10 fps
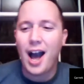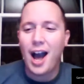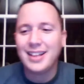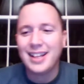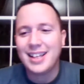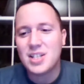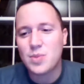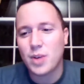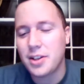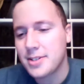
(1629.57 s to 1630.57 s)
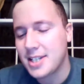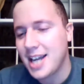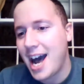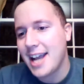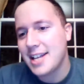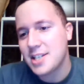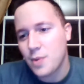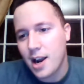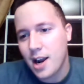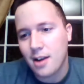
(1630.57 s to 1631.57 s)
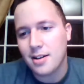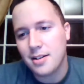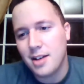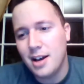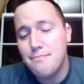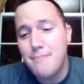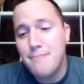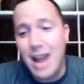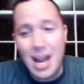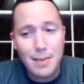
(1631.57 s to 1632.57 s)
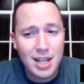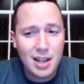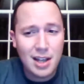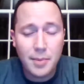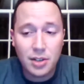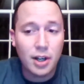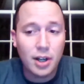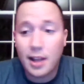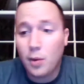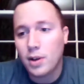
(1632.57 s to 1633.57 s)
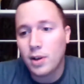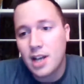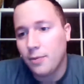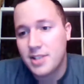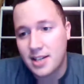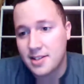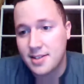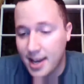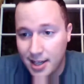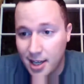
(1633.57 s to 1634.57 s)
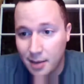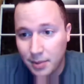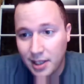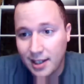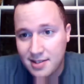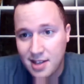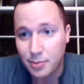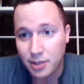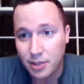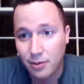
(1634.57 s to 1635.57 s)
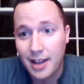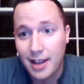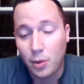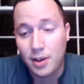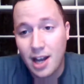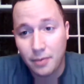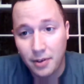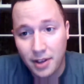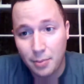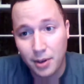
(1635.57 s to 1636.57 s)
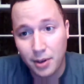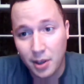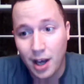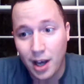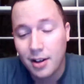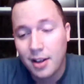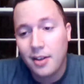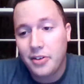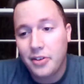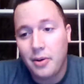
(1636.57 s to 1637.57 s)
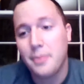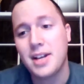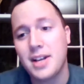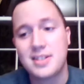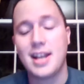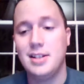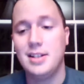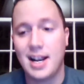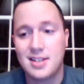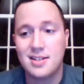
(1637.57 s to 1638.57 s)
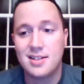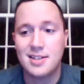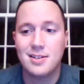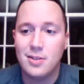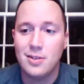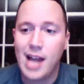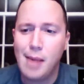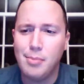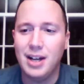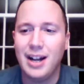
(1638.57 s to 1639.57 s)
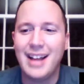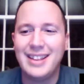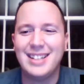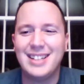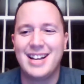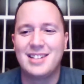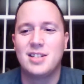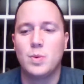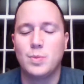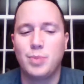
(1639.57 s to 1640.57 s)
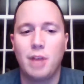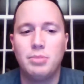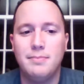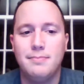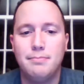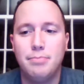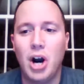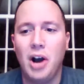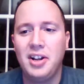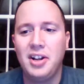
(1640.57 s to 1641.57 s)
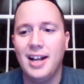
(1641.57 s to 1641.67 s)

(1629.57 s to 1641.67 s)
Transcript: think he's one of those guys where maybe. I mean, look, that worked out for Texas A&M getting someone, right? That worked out for them pretty well. So I'm not saying Texas doesn't do that, but I think Texas would probably balk at